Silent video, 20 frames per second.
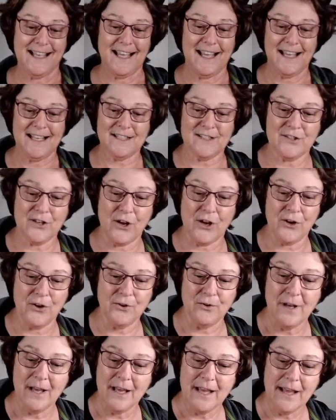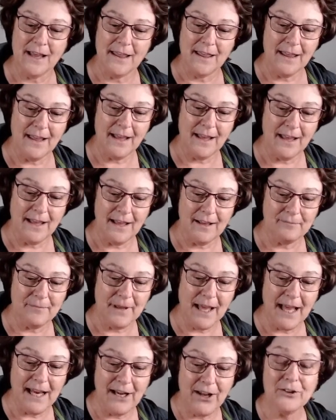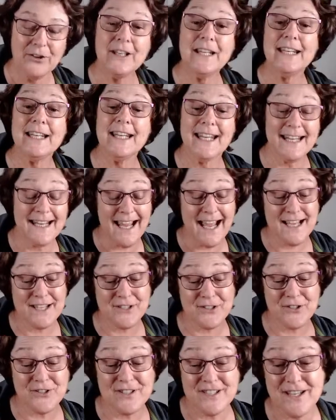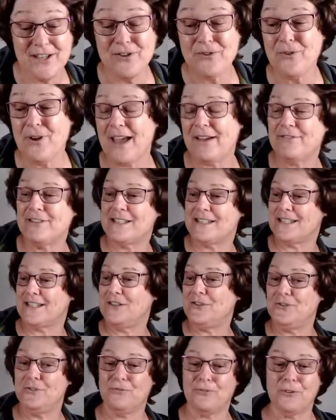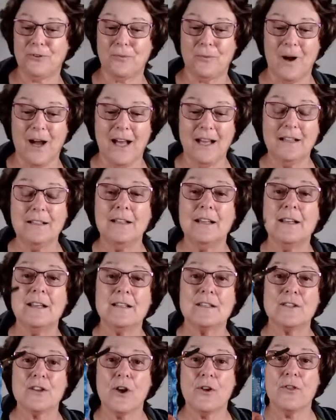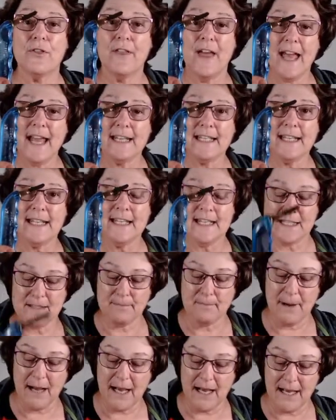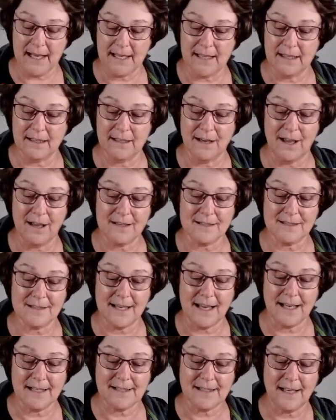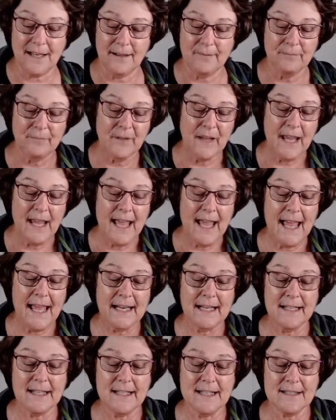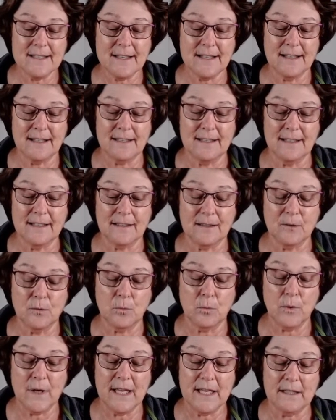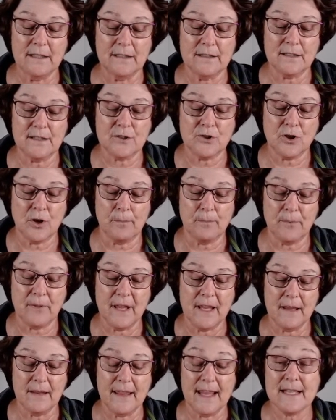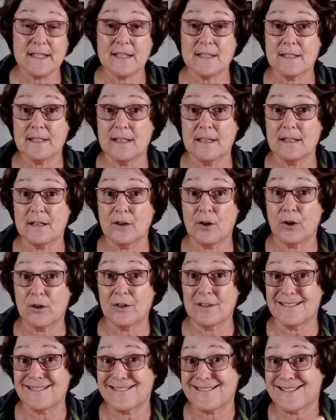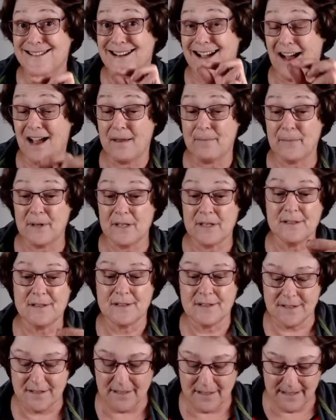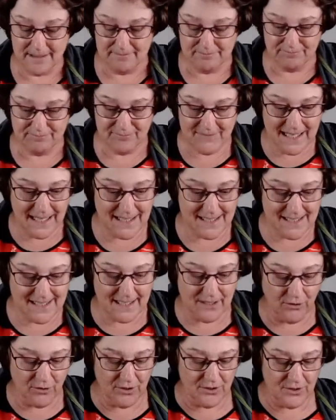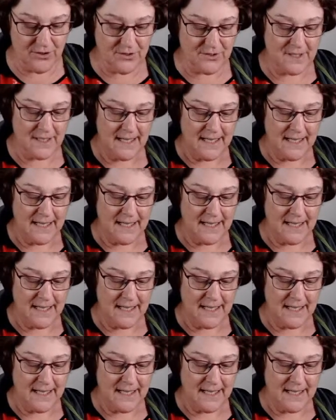So hello Nene, nice to see you, haven't seen you for a while. So that is my glass cutter, and it is a little wheel at the top there that's got diamond cutting on it.